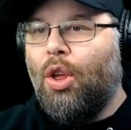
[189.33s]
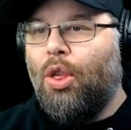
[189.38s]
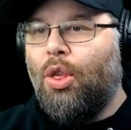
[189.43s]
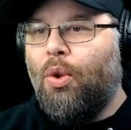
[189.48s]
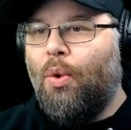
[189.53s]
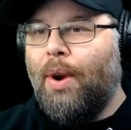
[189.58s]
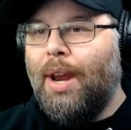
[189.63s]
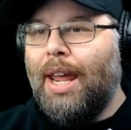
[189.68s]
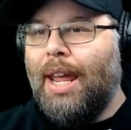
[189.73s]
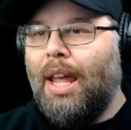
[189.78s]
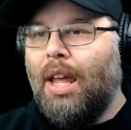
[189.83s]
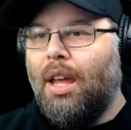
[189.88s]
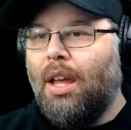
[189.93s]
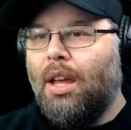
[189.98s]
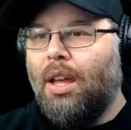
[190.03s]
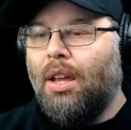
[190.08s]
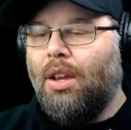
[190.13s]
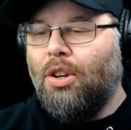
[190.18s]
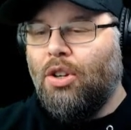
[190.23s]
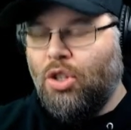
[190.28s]
3
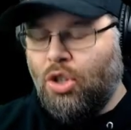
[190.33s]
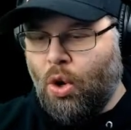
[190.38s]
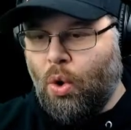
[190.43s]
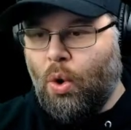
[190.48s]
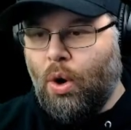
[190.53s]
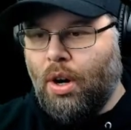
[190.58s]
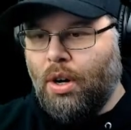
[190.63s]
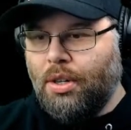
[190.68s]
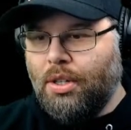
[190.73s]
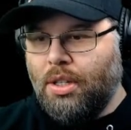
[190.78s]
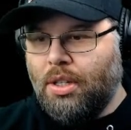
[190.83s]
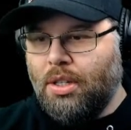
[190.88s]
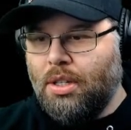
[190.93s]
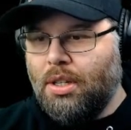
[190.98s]
doors,